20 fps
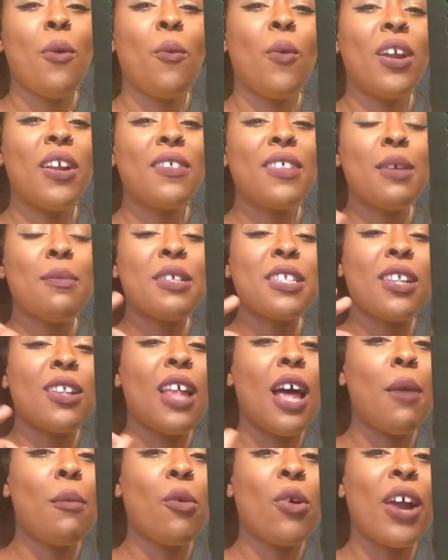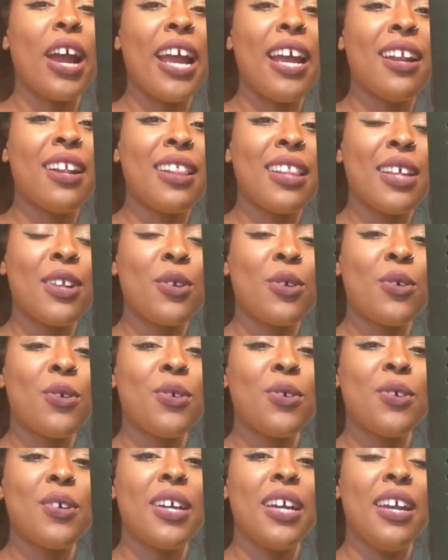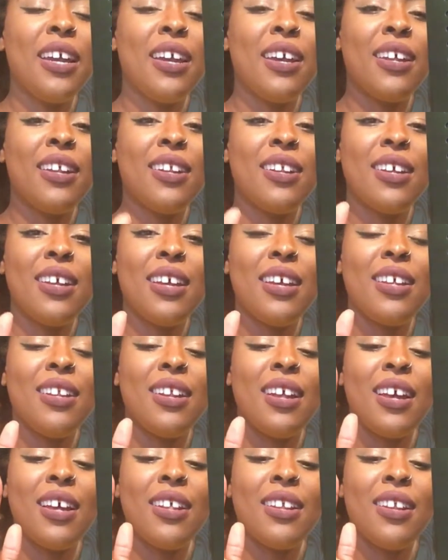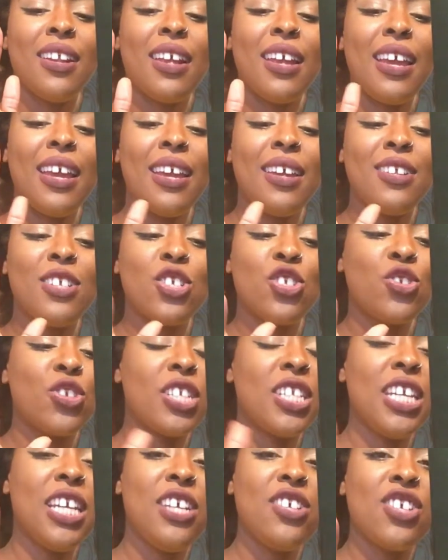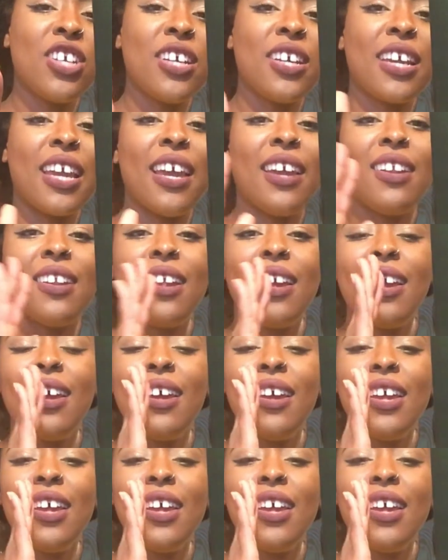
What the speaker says: One of them is a lot more analytical and strategic and